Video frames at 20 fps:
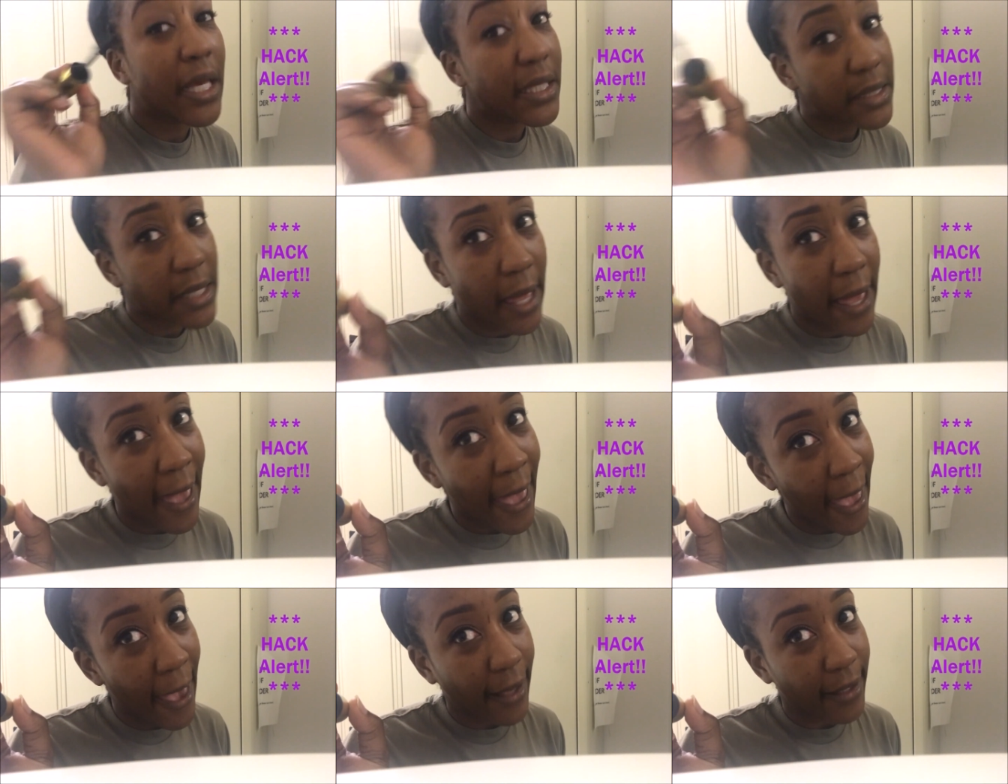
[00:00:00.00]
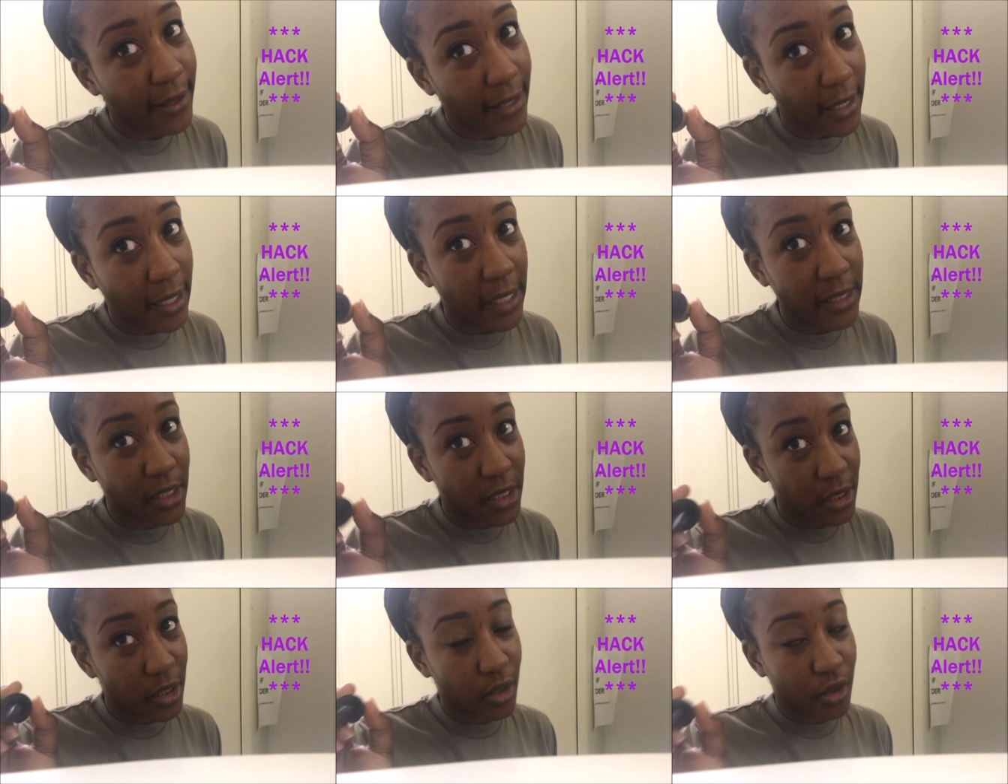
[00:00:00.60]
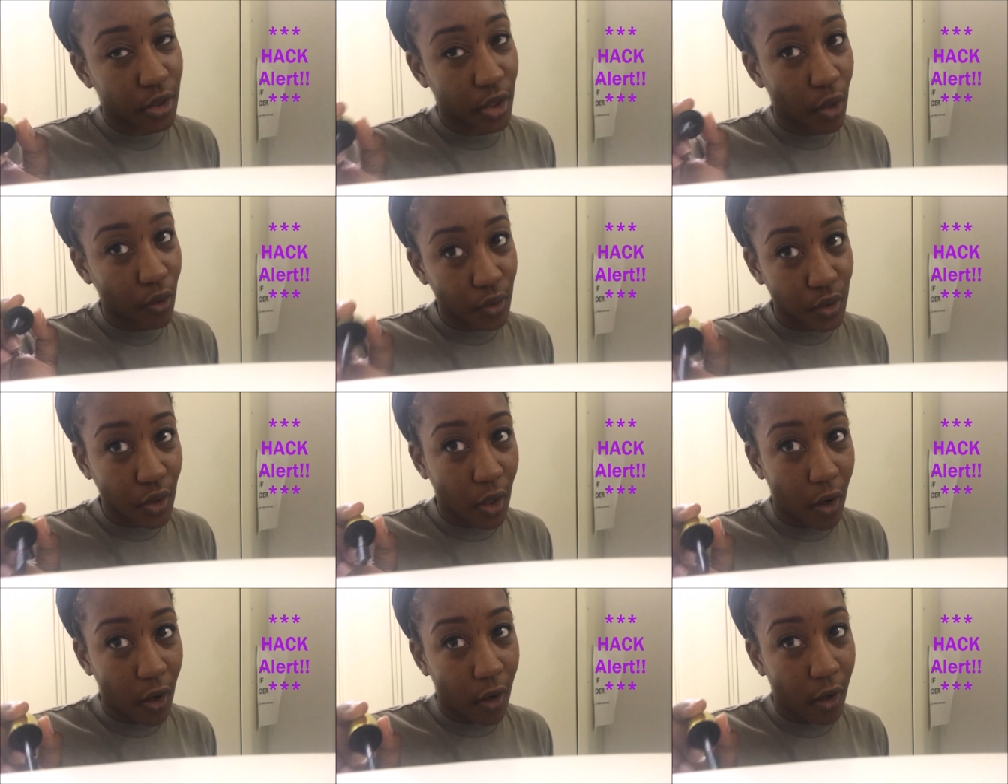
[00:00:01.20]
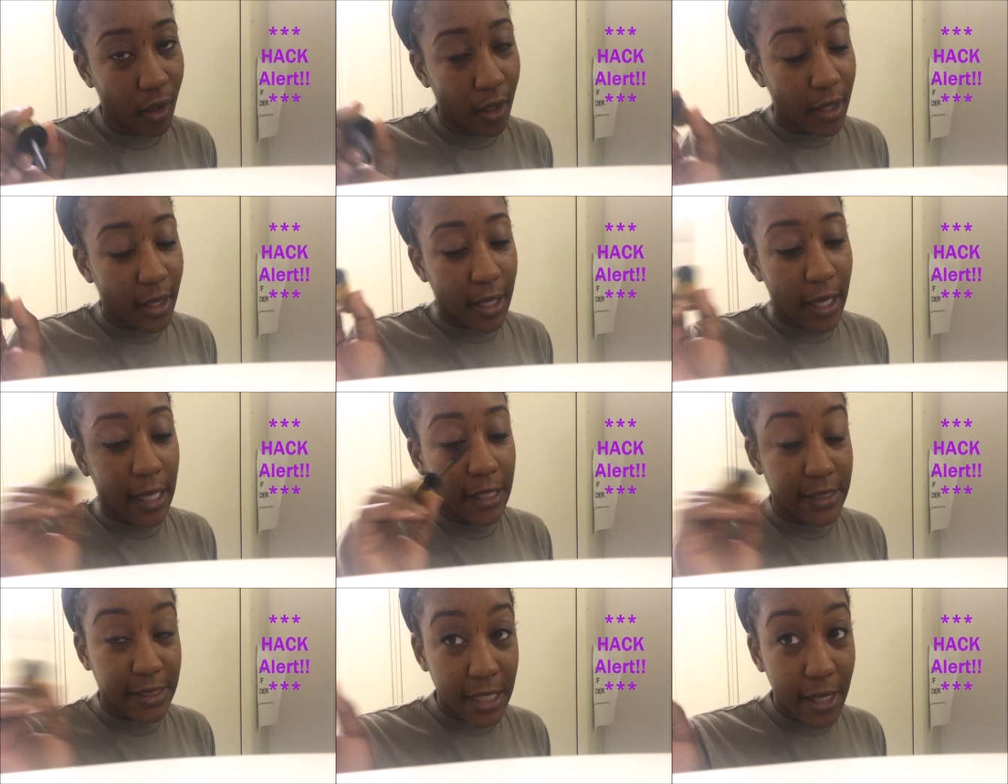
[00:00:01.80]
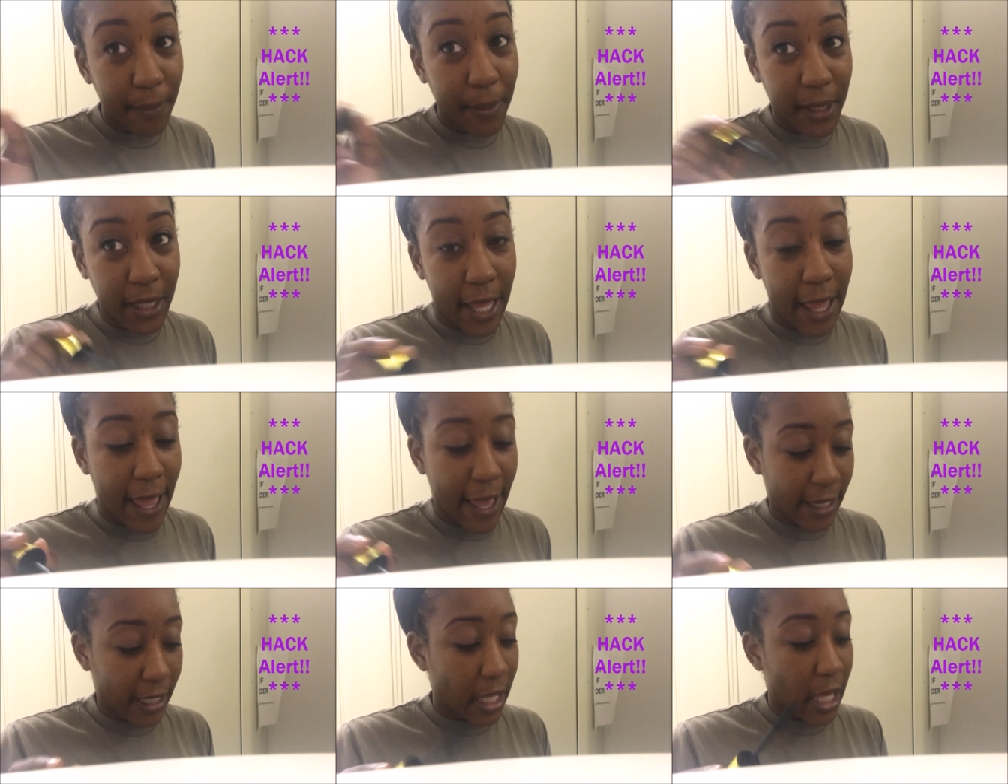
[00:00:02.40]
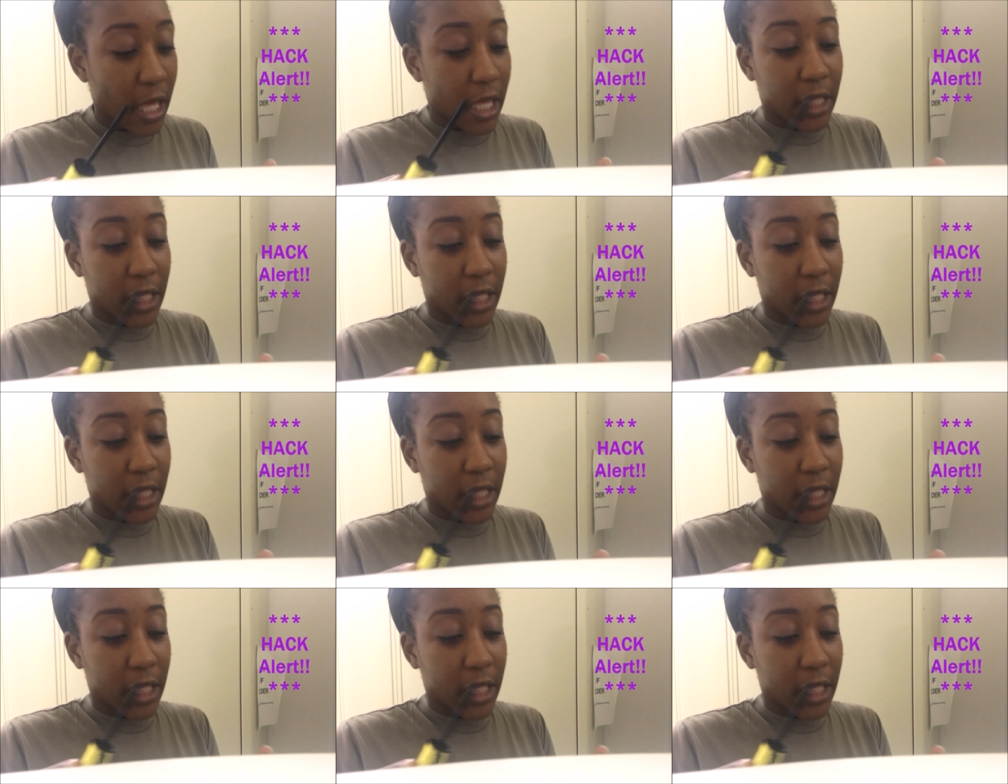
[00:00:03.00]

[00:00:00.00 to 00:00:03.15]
That's a hack that I just showed y'all. A tip and a hack.